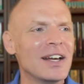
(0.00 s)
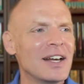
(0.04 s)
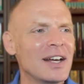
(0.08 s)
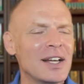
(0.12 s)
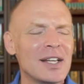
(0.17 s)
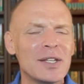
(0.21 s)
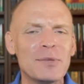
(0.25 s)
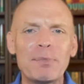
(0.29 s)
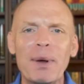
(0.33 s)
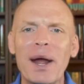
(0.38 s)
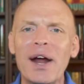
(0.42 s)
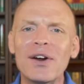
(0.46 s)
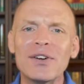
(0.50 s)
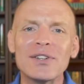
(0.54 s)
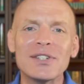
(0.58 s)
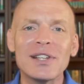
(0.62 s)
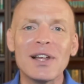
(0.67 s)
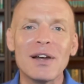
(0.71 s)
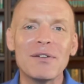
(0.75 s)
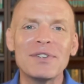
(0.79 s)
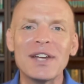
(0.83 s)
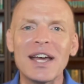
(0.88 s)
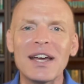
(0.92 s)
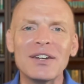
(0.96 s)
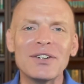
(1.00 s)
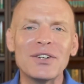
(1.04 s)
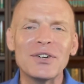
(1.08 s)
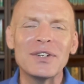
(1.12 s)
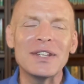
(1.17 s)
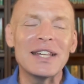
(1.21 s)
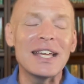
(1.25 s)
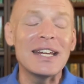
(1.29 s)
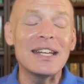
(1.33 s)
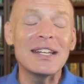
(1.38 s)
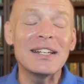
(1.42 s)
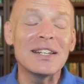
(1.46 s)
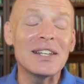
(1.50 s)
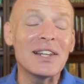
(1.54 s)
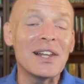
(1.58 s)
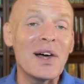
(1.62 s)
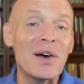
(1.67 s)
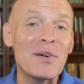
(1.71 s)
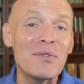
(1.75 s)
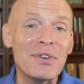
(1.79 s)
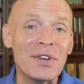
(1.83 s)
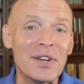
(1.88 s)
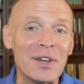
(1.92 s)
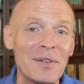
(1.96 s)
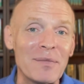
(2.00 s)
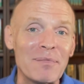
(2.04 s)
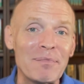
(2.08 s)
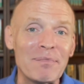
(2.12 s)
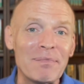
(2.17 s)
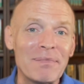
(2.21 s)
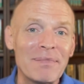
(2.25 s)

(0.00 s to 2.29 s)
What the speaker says: his parents loved Ender, and they didn't love him.